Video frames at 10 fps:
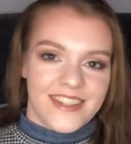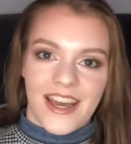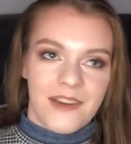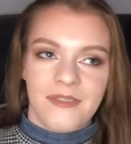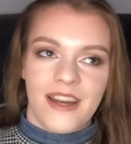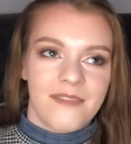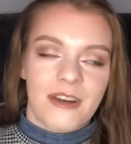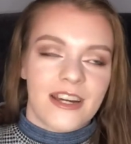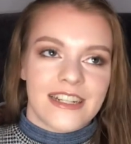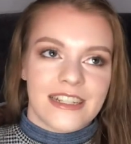I'm
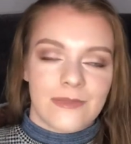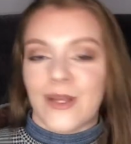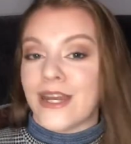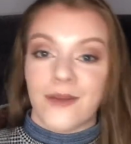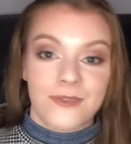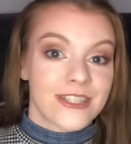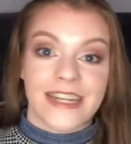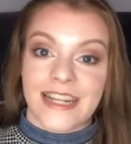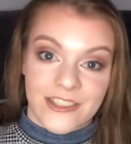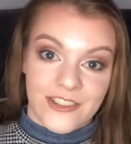not going to explain it. I'm just going
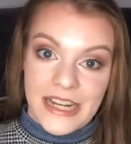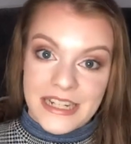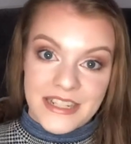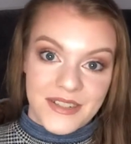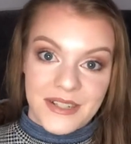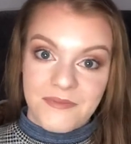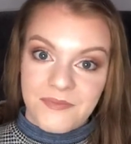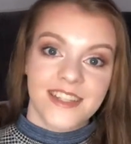to get straight into it.